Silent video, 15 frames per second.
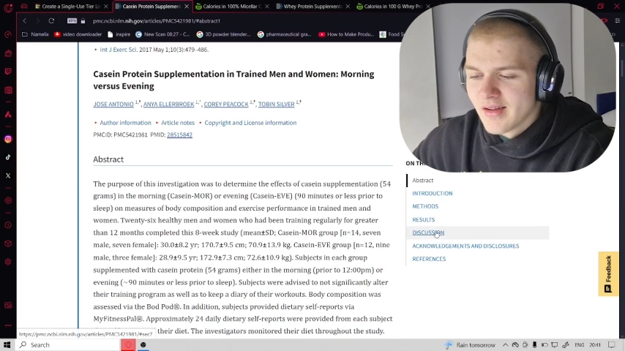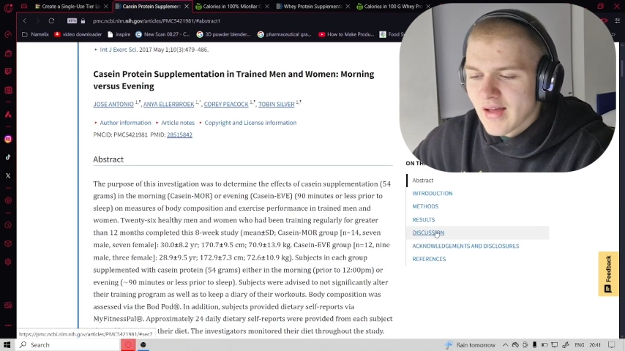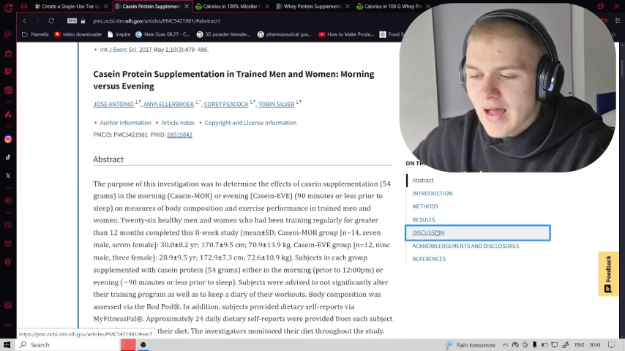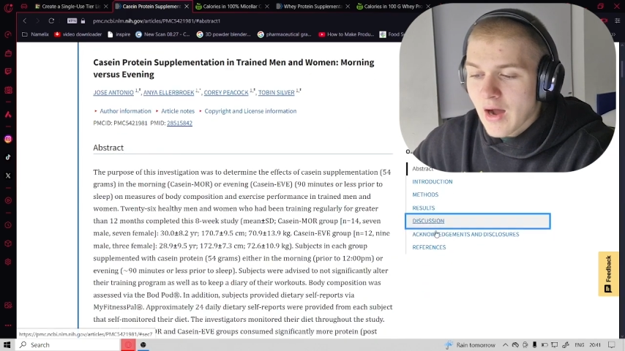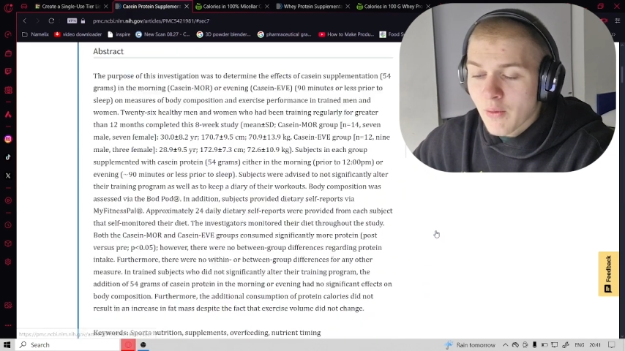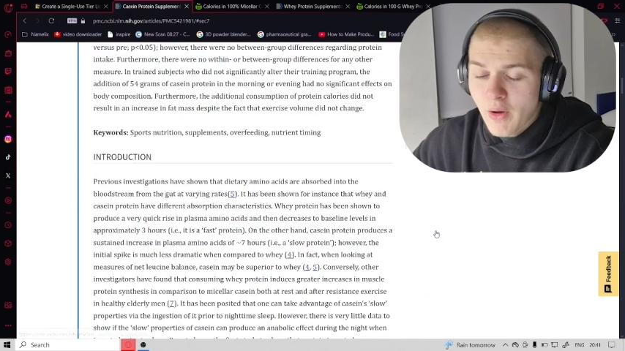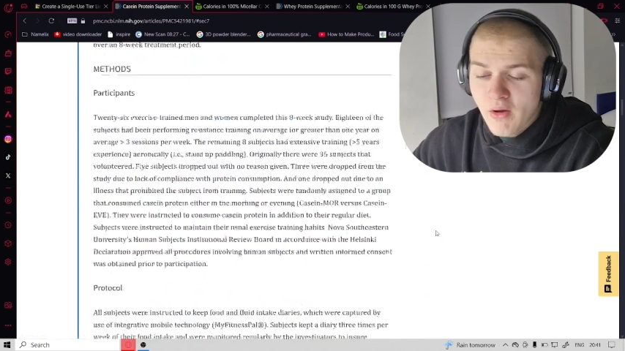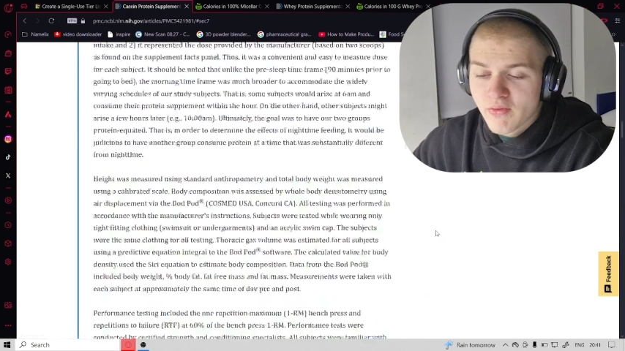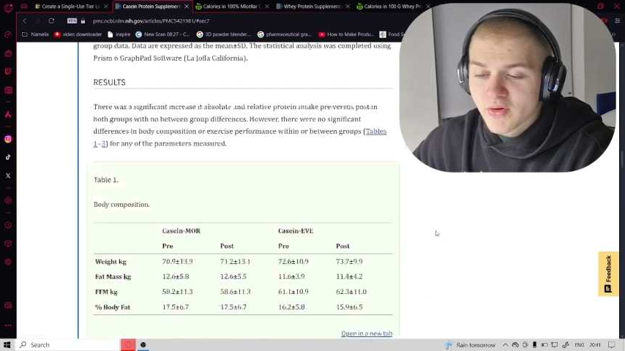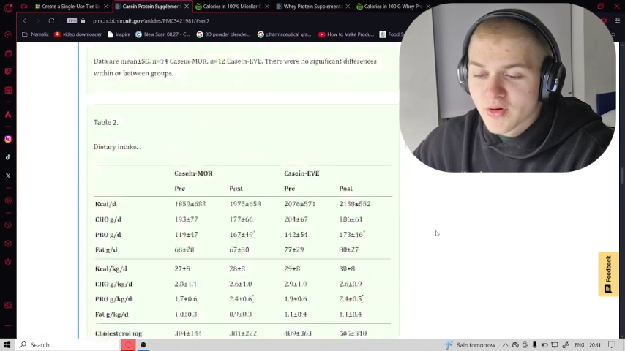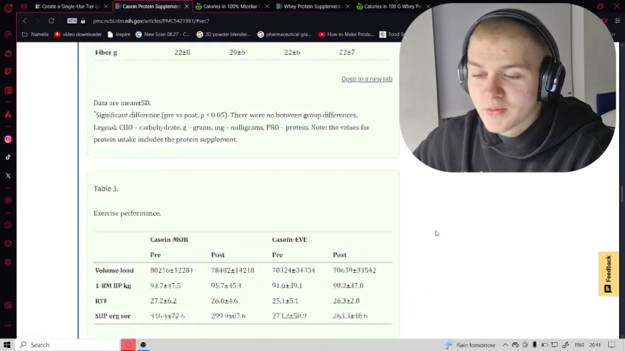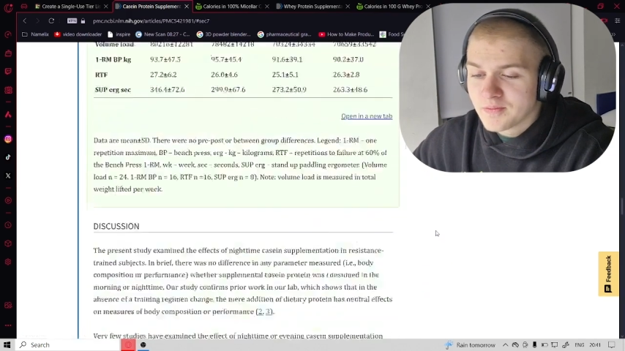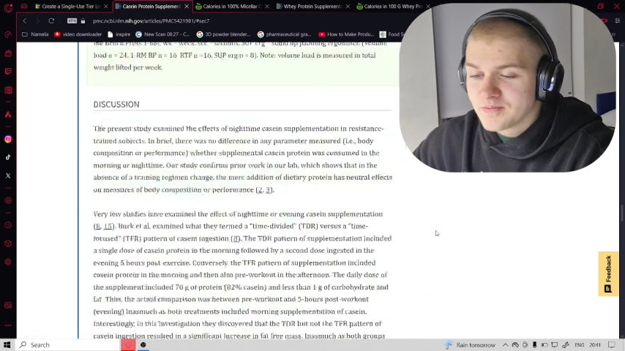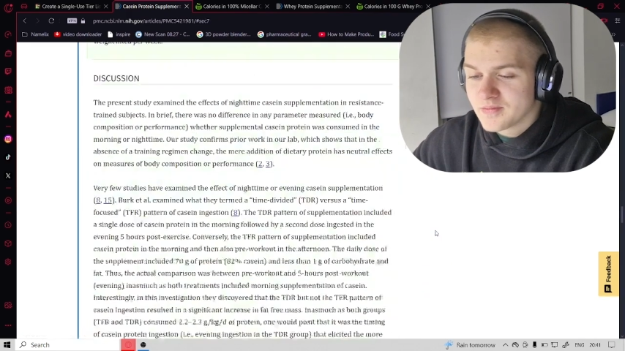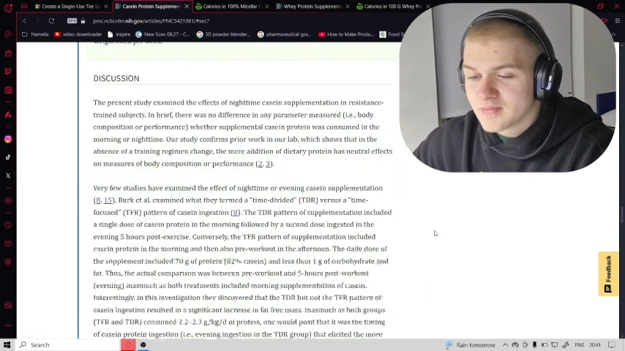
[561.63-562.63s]

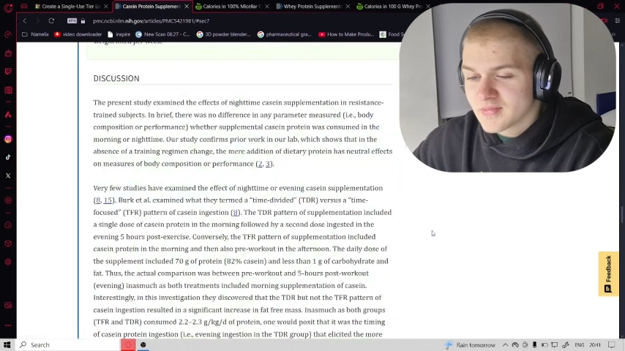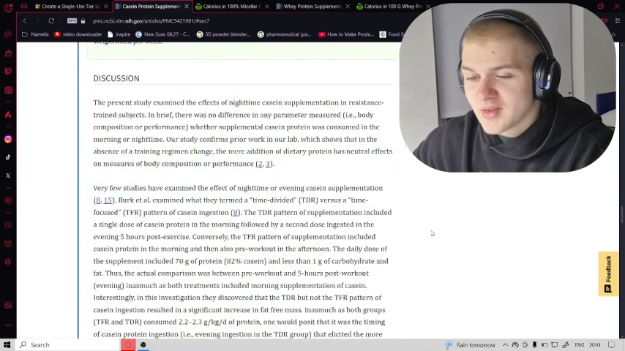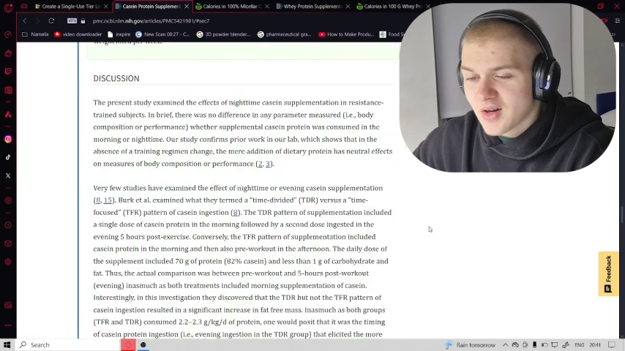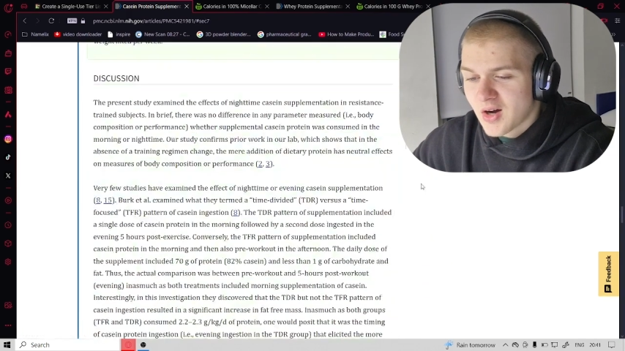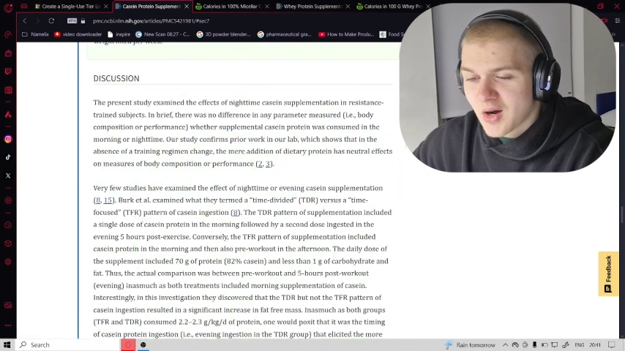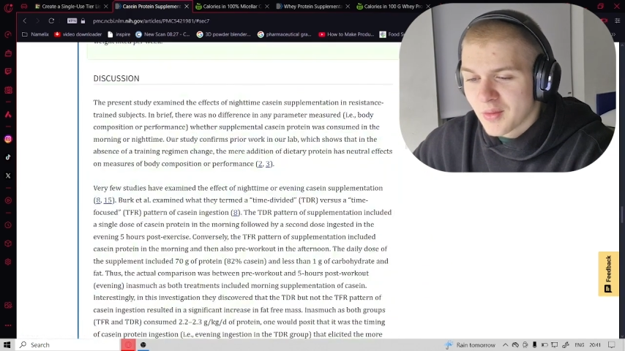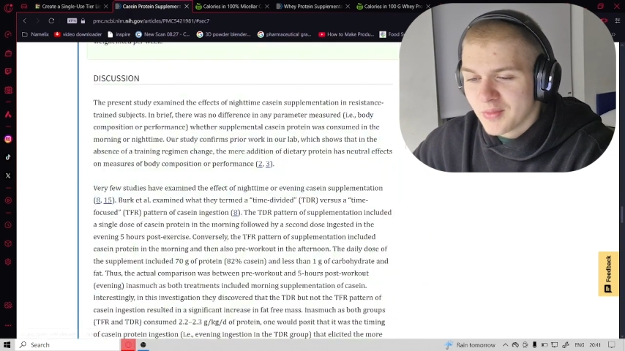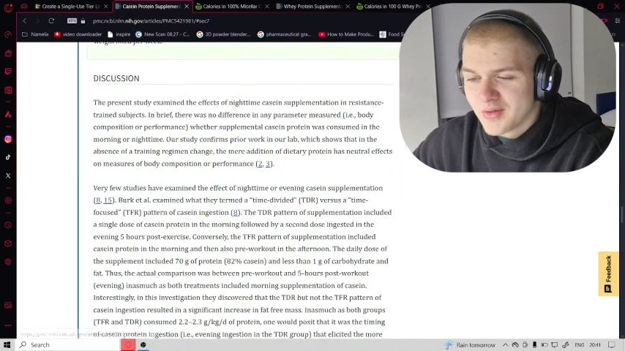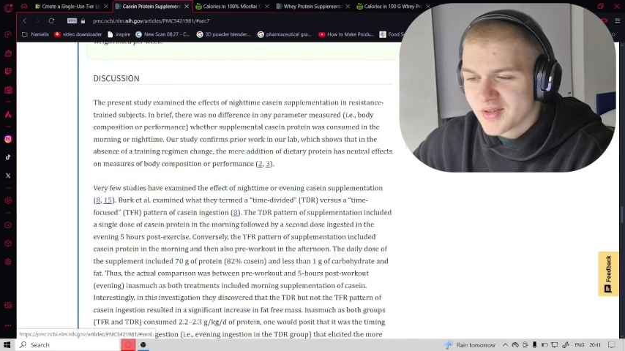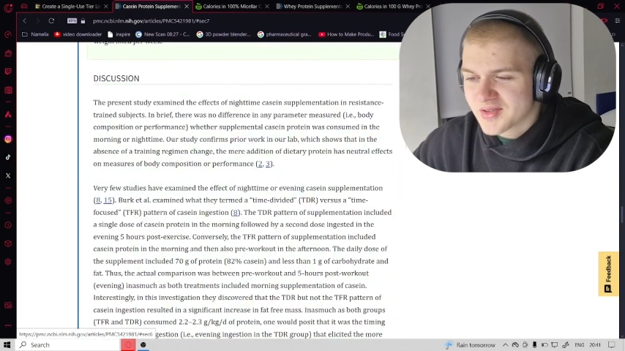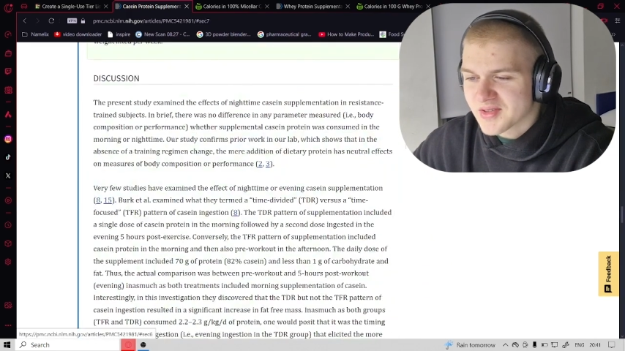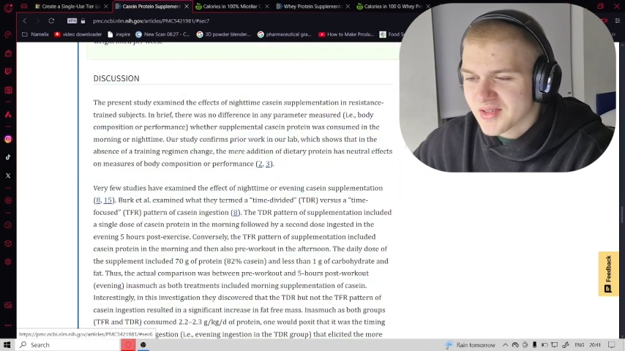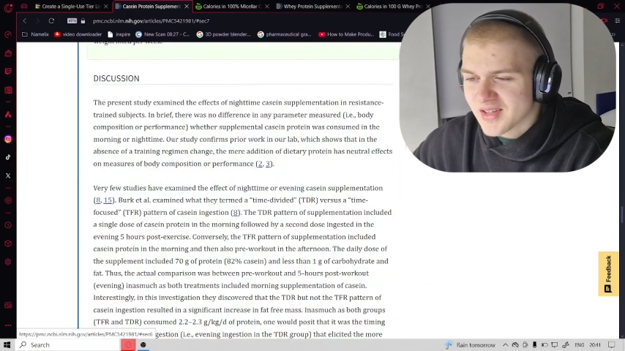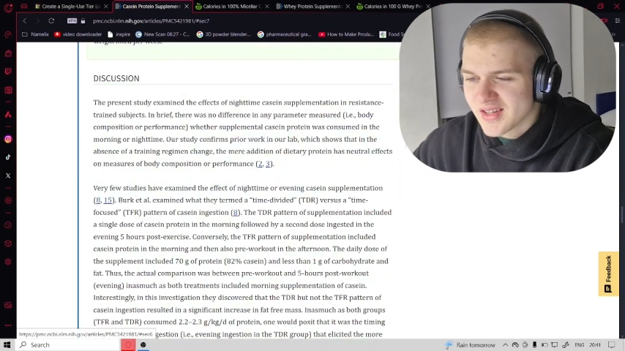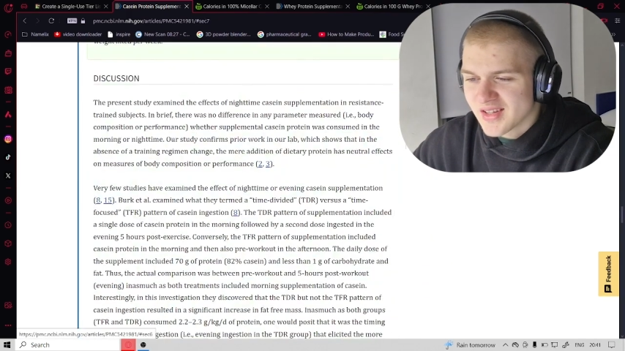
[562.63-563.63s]
However,
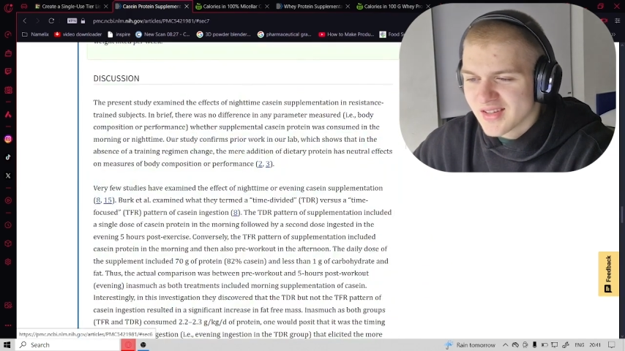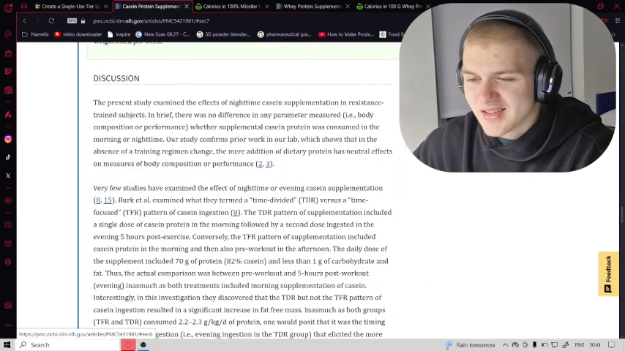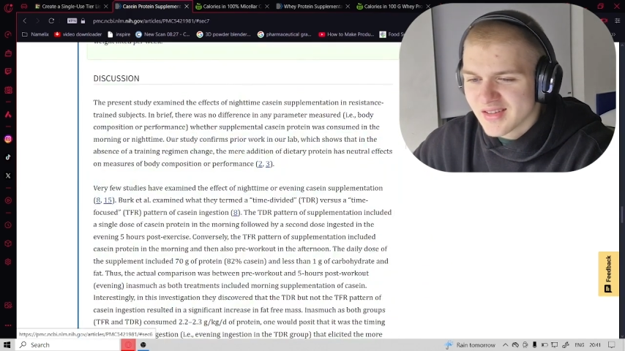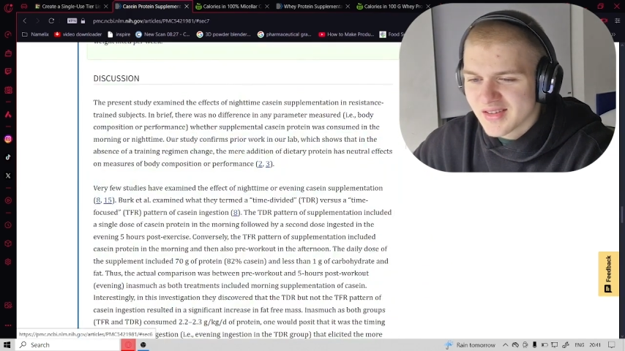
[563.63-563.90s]
obviously,